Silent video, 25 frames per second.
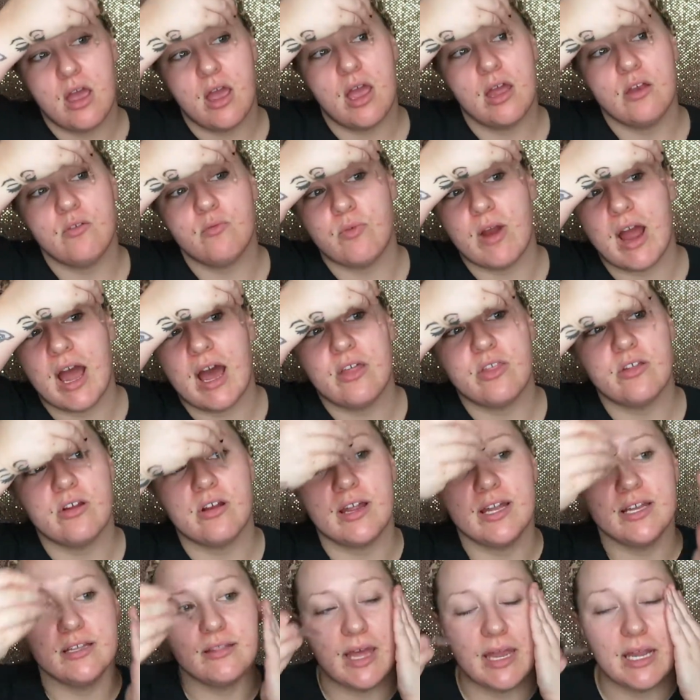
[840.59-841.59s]
and
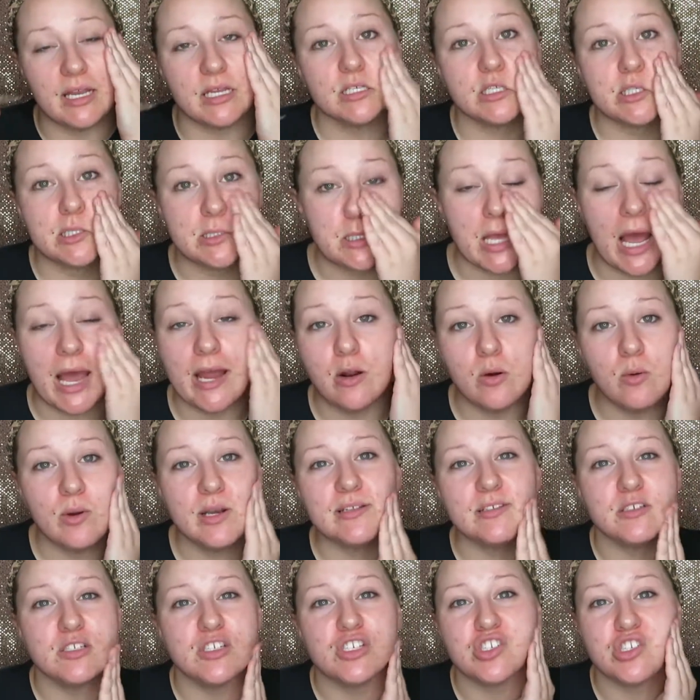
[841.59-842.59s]
rather it like, I don't want
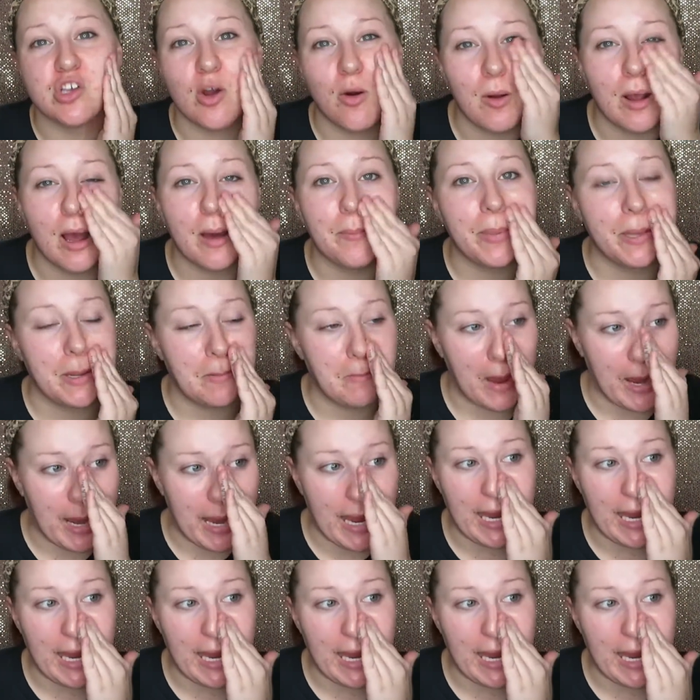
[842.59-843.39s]
it to soak up in my